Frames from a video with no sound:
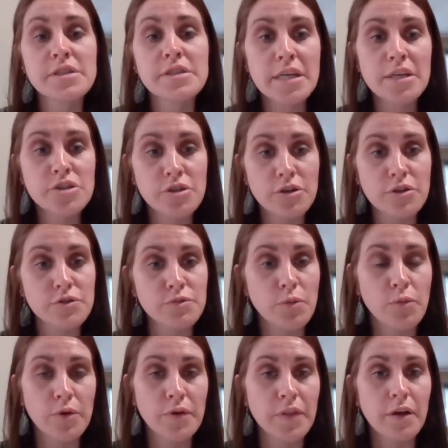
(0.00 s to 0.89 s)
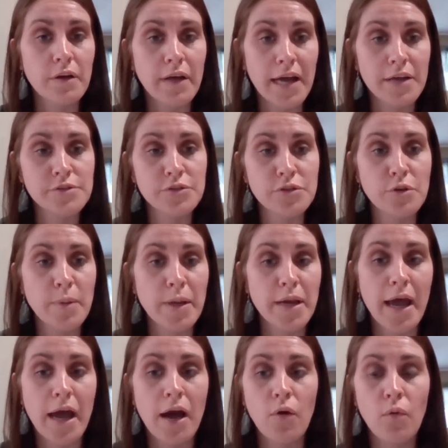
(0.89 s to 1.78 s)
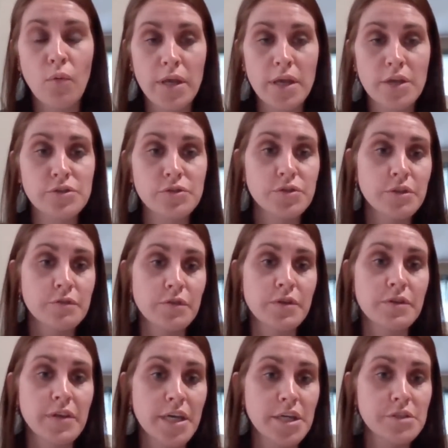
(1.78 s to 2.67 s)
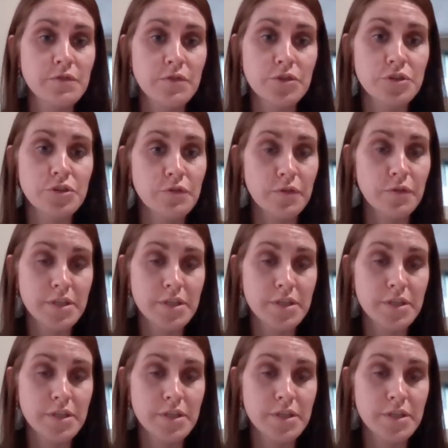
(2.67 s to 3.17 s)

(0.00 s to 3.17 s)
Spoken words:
teachers when we're in the classroom and how we do different things for